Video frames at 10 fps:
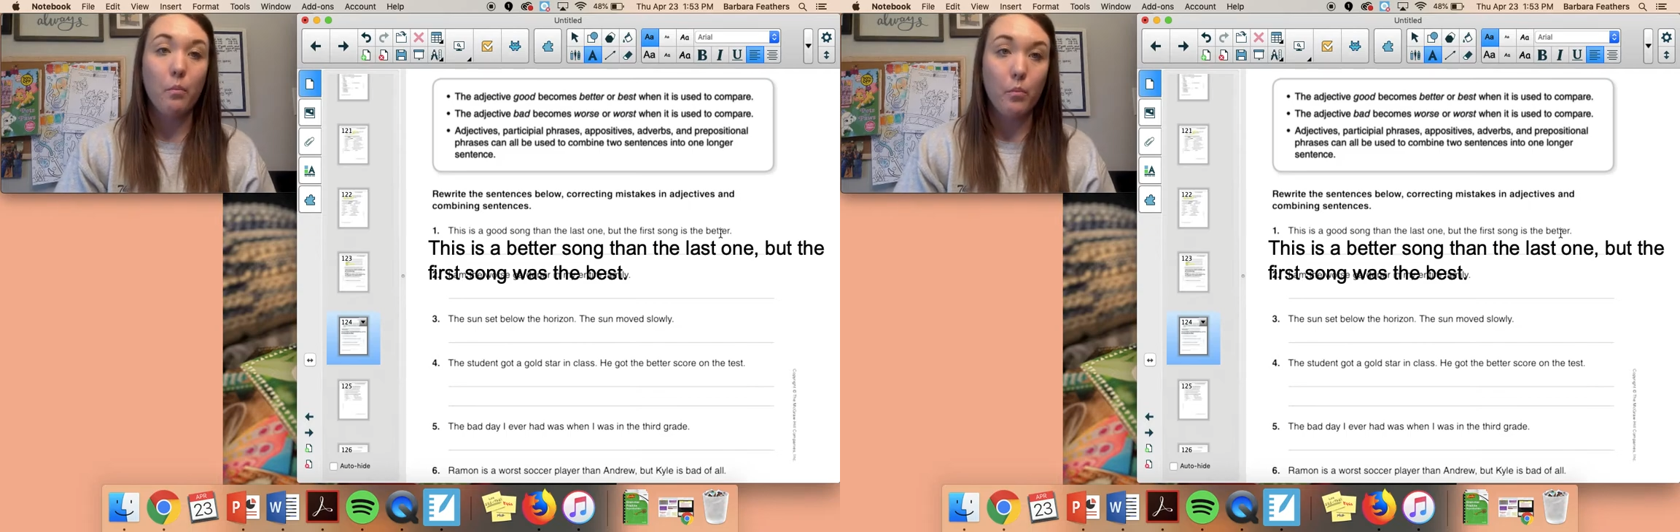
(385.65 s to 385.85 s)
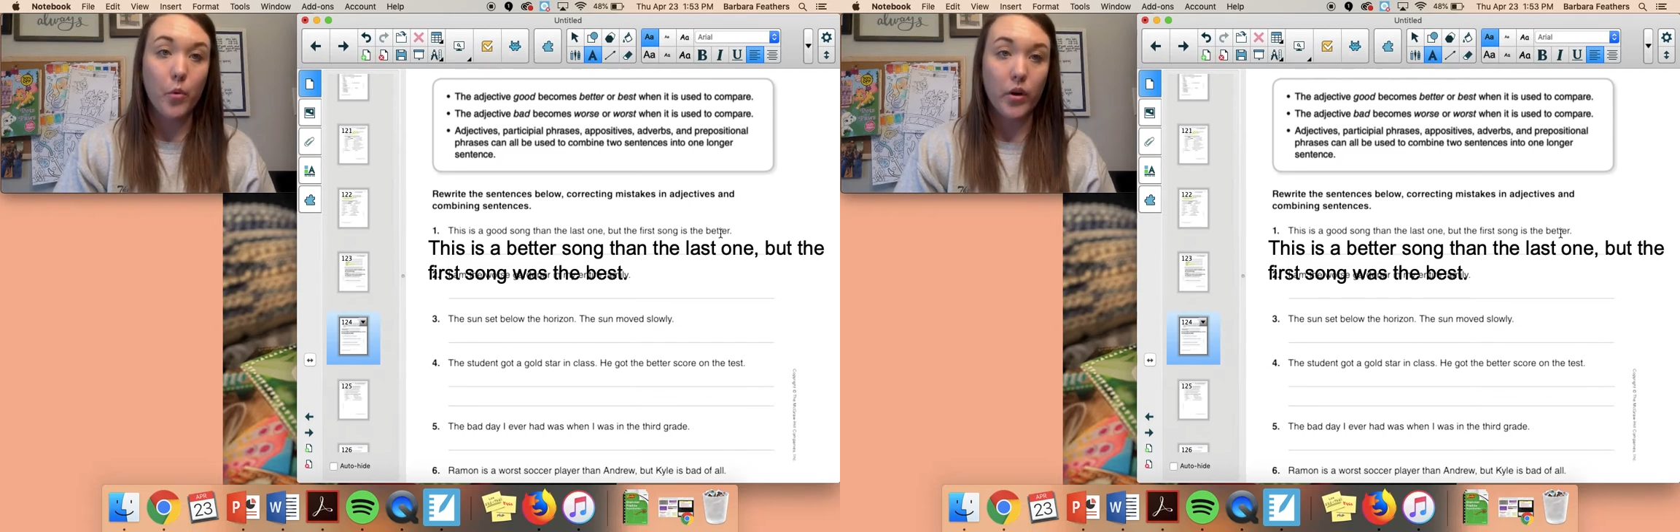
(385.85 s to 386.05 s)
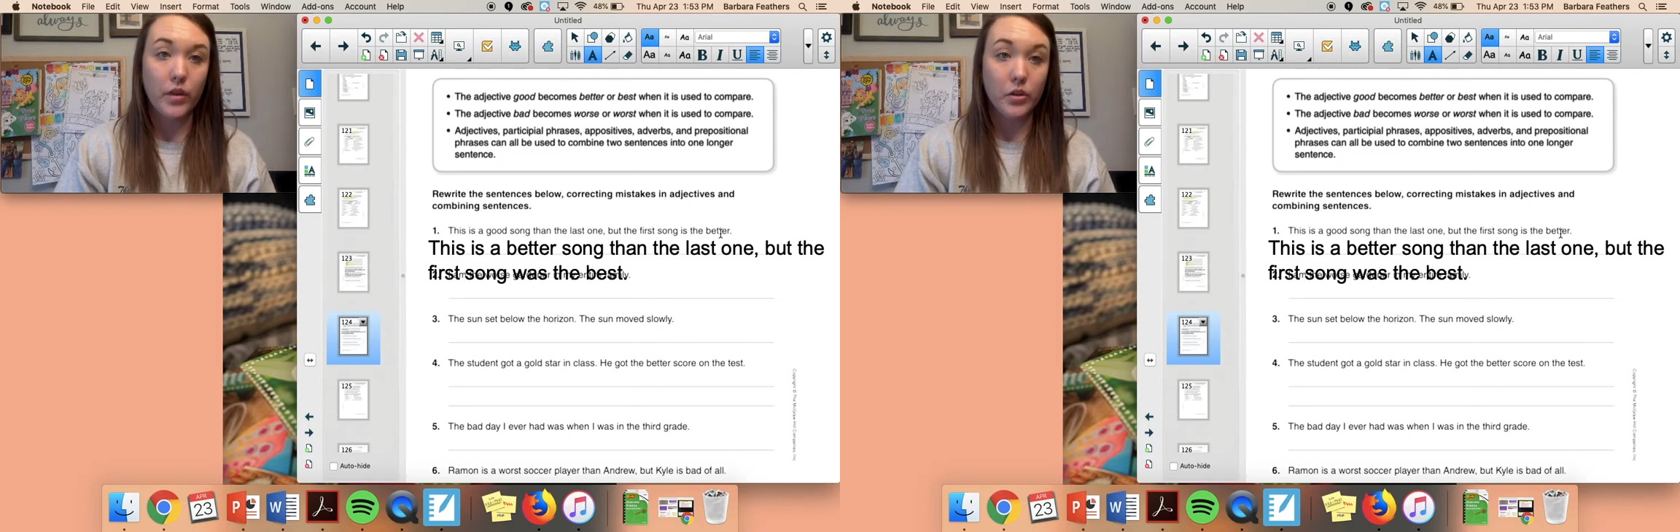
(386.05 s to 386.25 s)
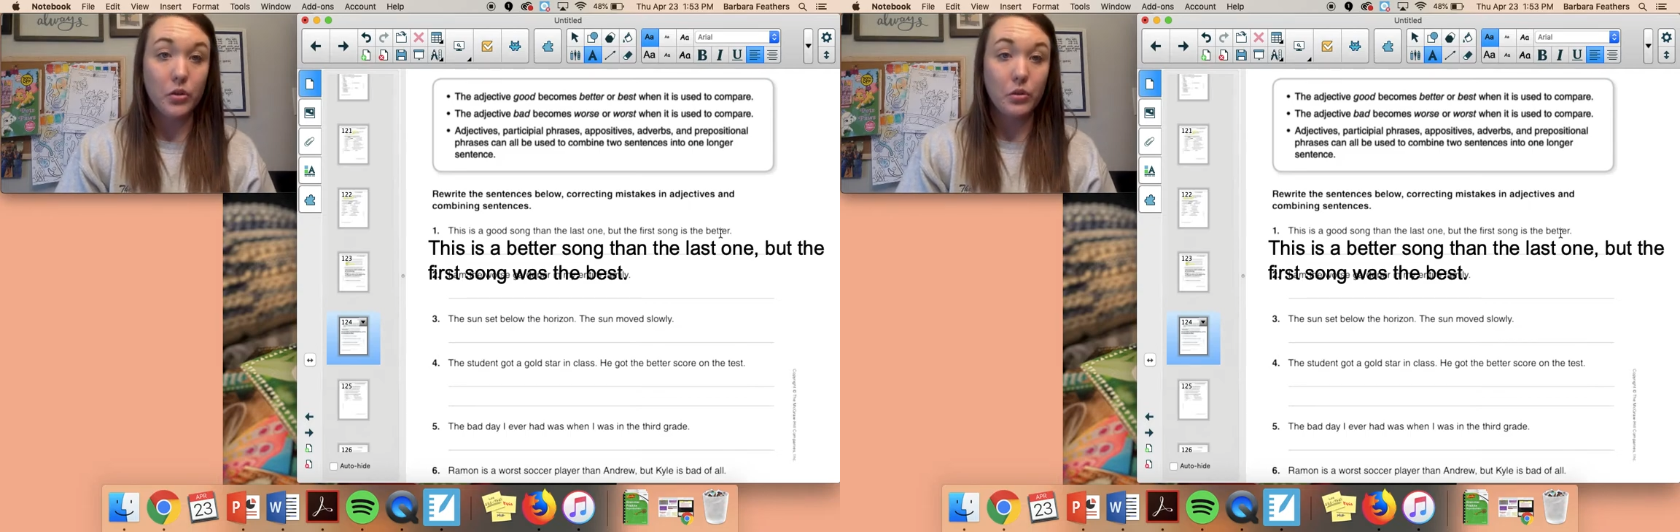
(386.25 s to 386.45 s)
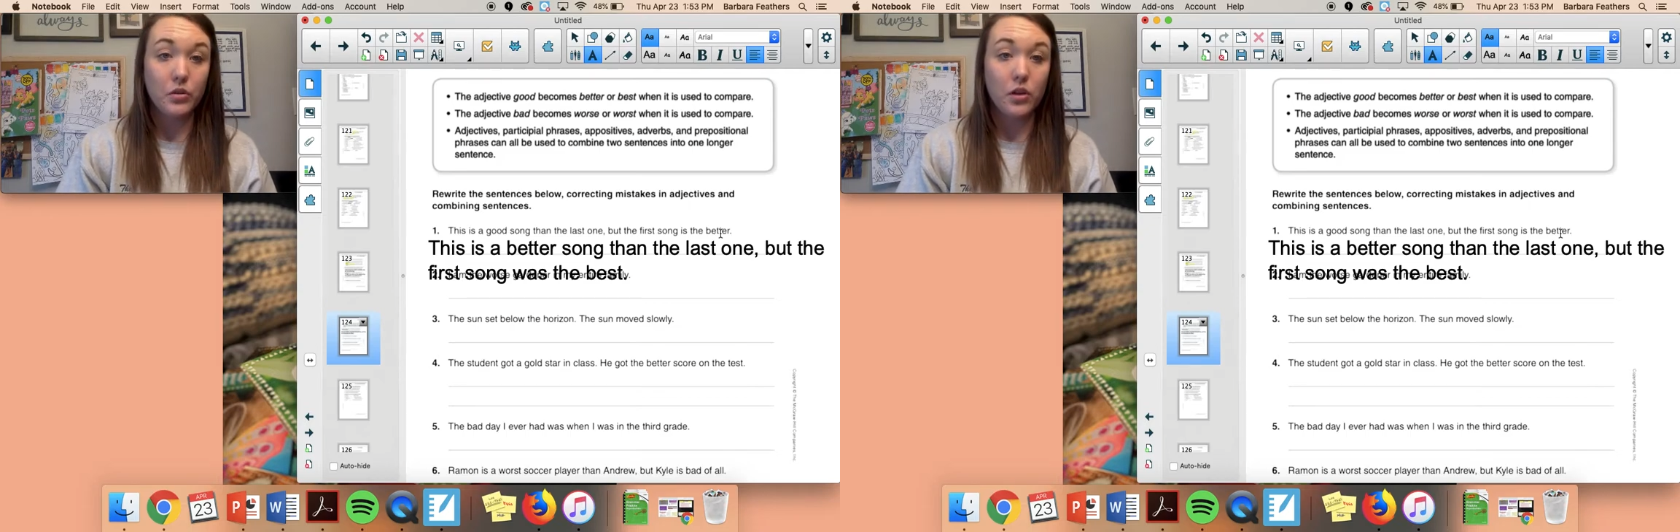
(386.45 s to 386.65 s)
more than
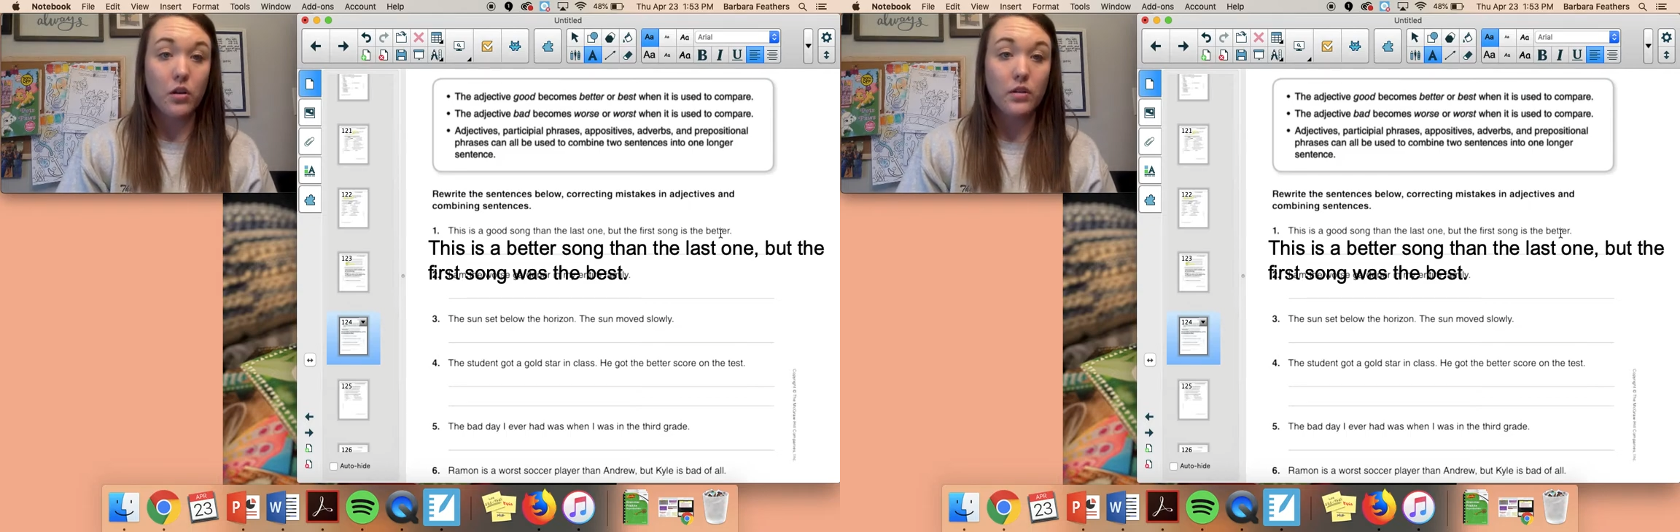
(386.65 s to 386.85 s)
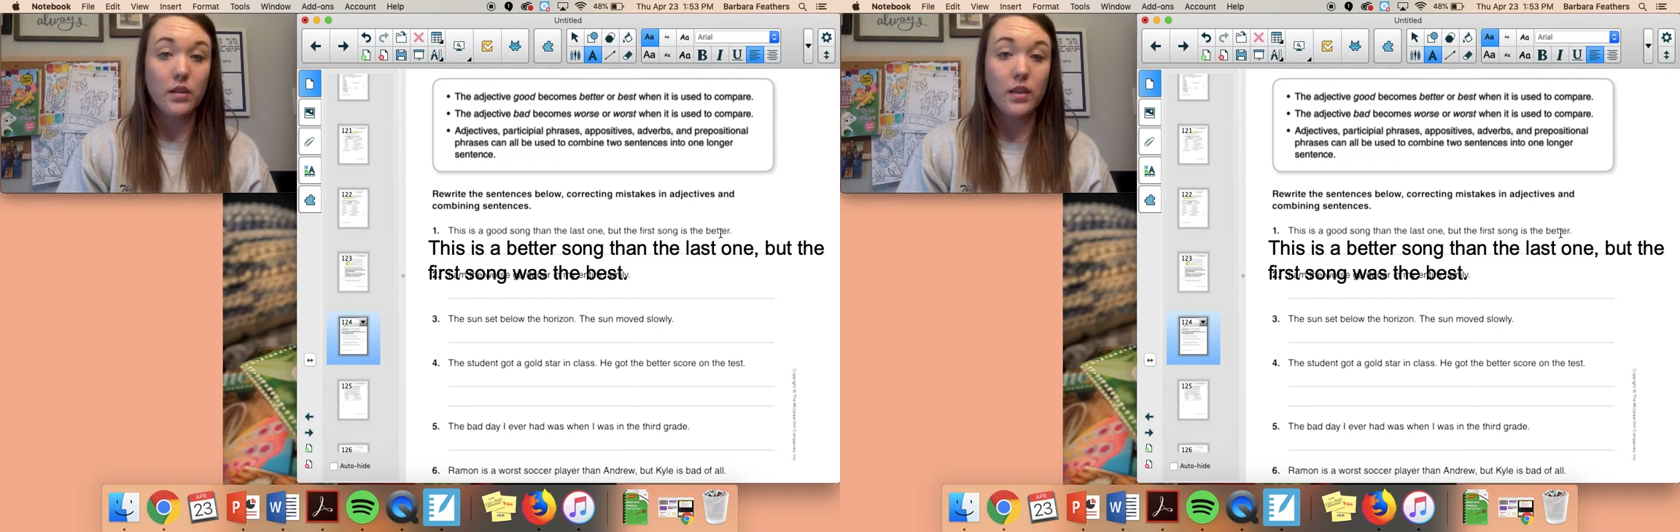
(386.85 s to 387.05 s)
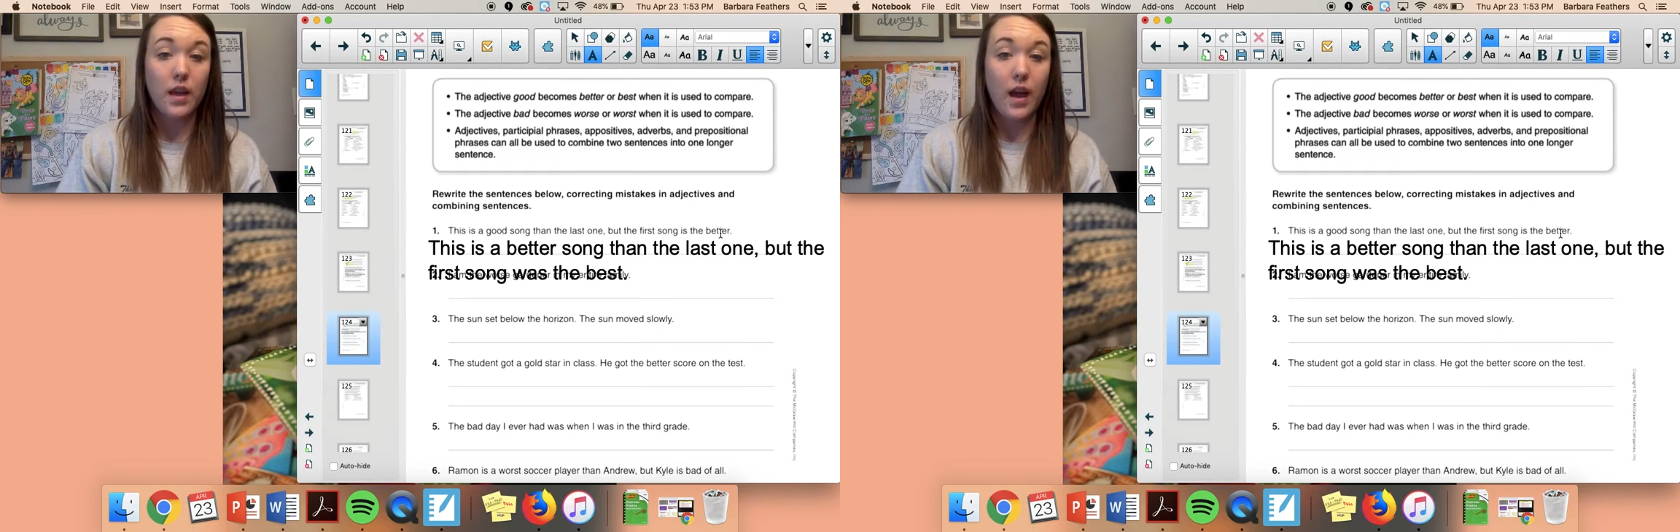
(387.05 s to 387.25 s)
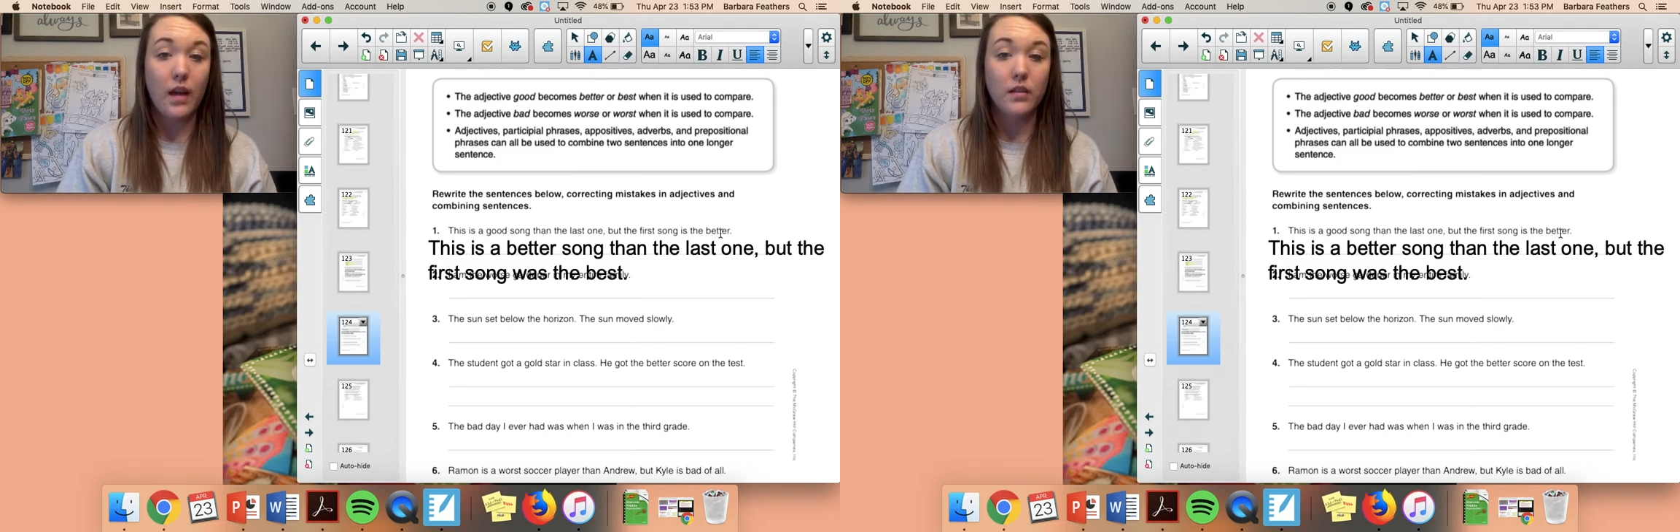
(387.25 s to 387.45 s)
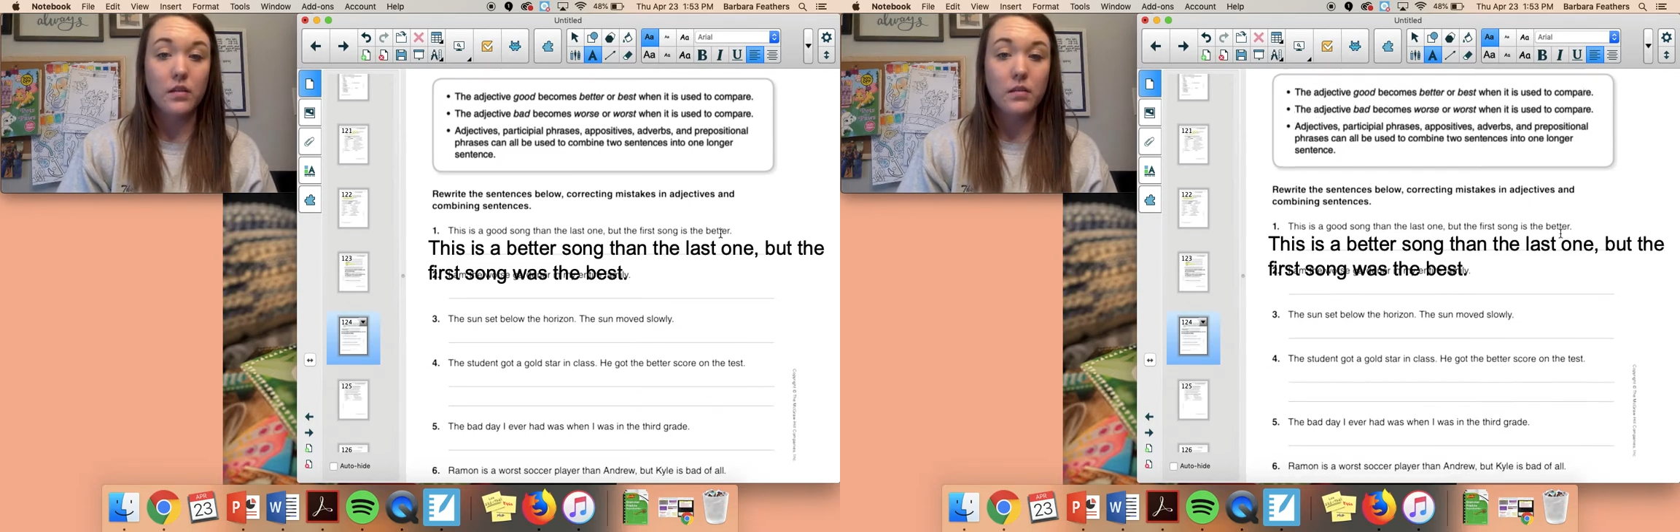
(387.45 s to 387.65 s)
2 songs at the end.